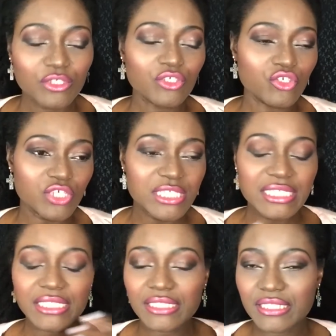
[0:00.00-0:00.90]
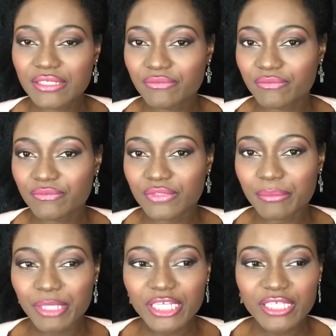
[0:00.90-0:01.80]
You just leave the
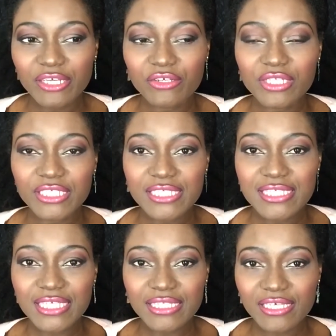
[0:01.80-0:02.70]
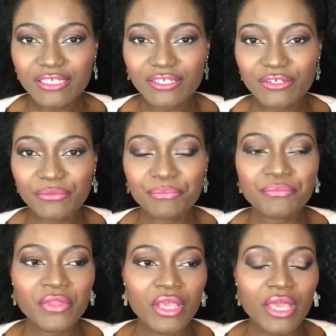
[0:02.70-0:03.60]
money there, let it sit there.
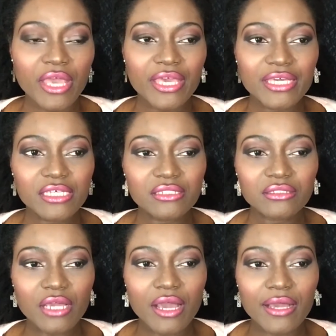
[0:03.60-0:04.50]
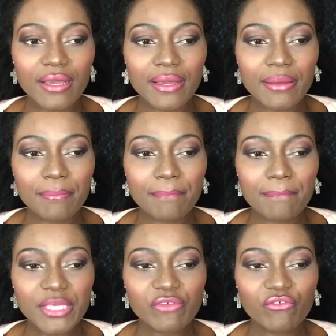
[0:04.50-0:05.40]
And um,
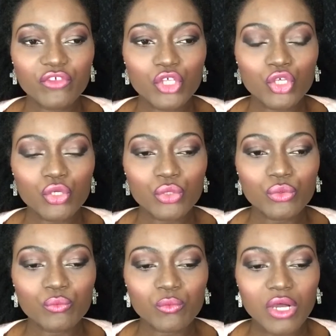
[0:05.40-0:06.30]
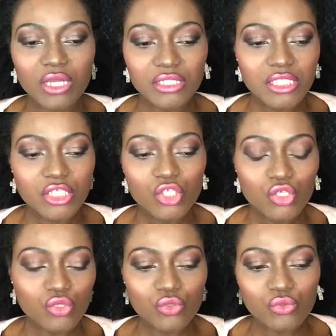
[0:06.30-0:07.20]
if you want
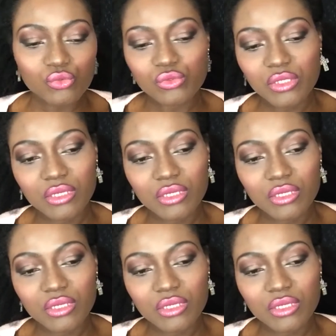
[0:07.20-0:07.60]
to,